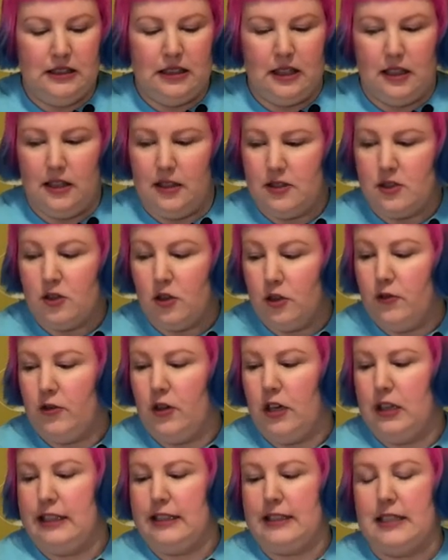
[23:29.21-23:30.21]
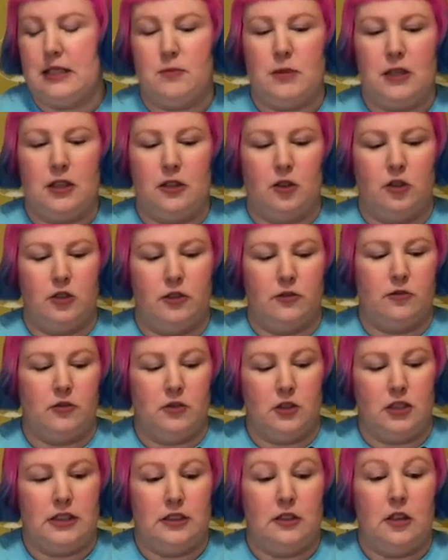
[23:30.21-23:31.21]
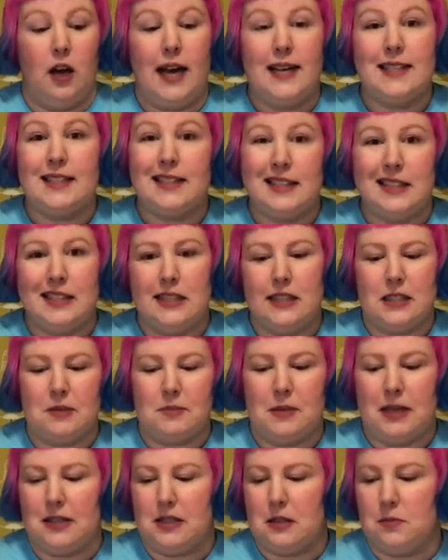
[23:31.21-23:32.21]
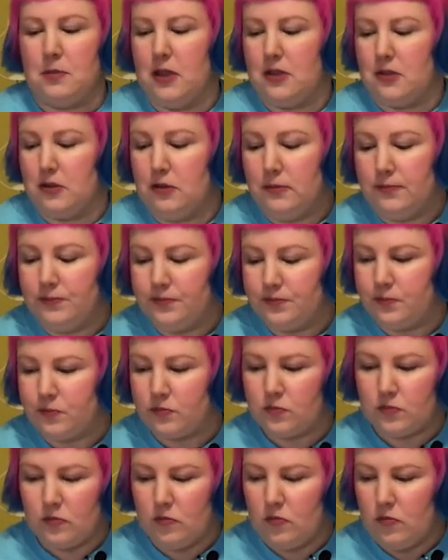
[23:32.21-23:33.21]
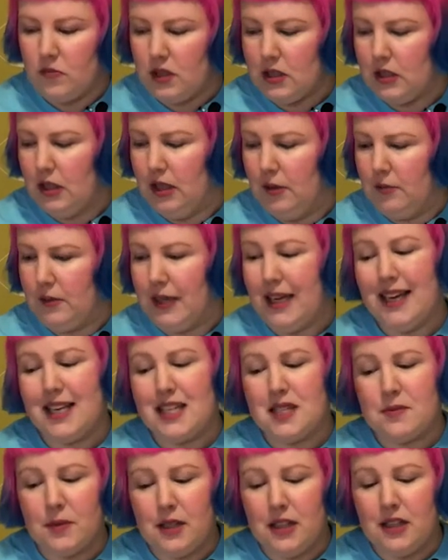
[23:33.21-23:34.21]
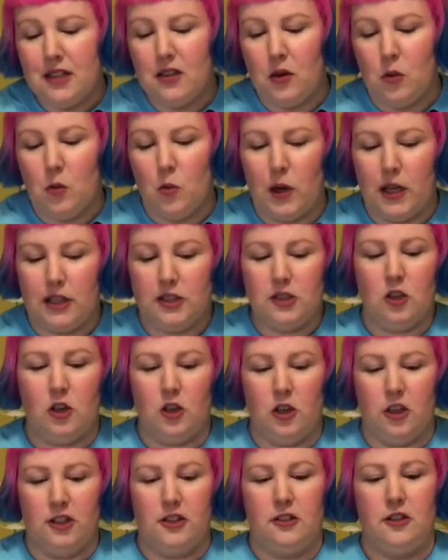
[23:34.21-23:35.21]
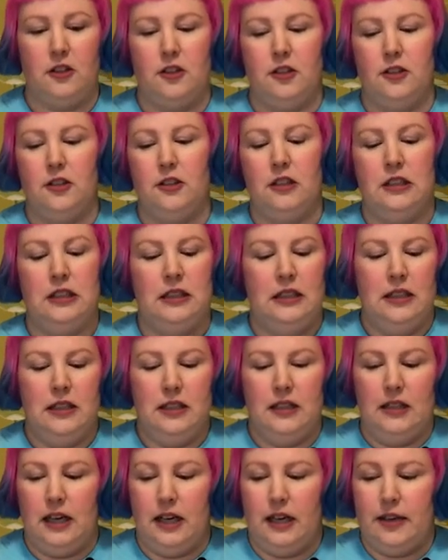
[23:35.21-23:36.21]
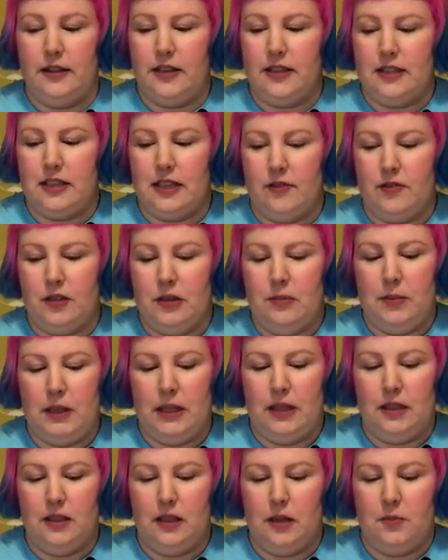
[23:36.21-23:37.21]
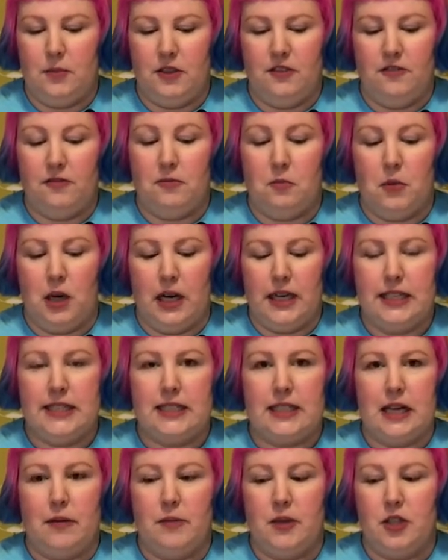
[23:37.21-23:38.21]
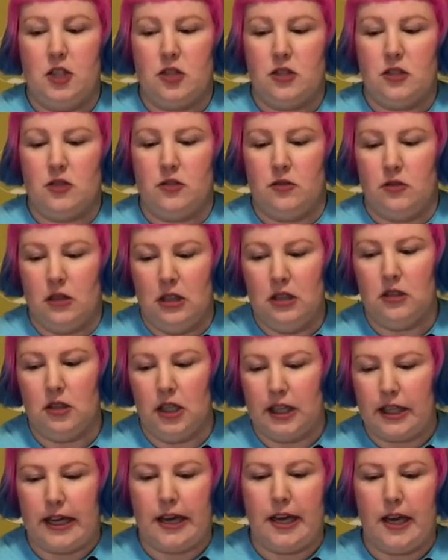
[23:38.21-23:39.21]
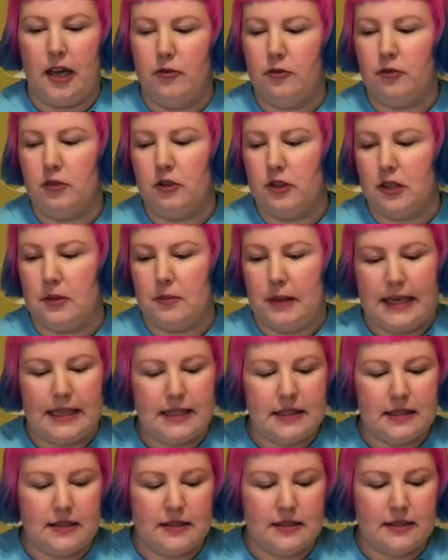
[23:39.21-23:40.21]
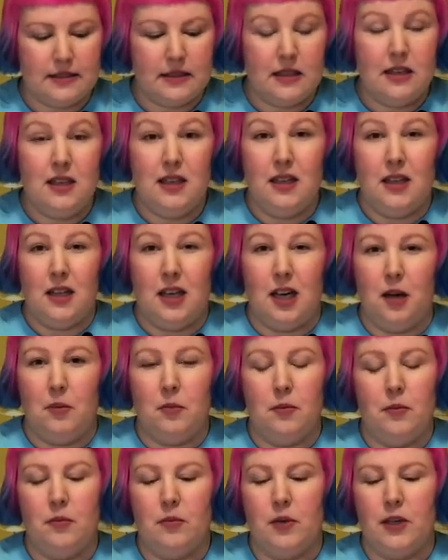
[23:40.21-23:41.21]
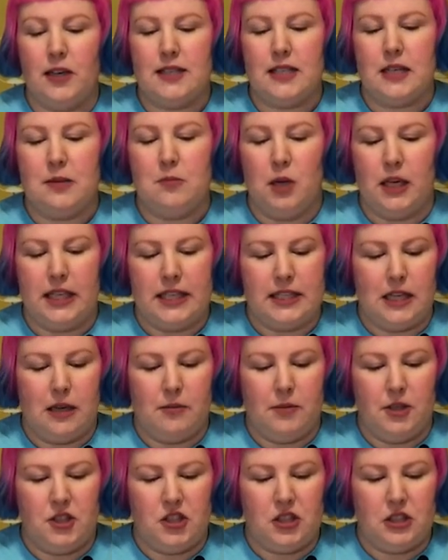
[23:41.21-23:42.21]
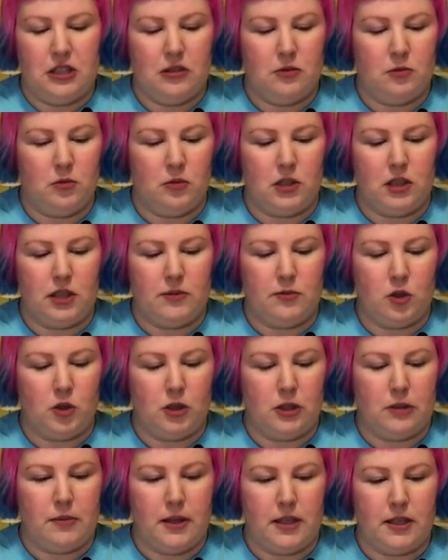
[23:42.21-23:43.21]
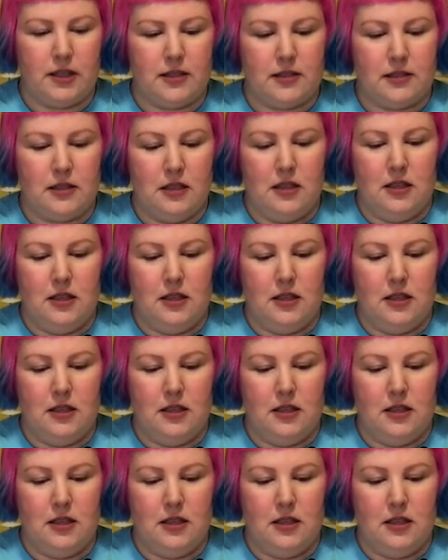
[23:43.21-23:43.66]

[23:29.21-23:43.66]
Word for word: uh, so far like there's been a lot of really nice things about this puzzle. Um, there has been one con though. Uh, there's definitely been a bit of minor damage to like a handful of the pieces. Um, when I say minor damage, what I'm talking about is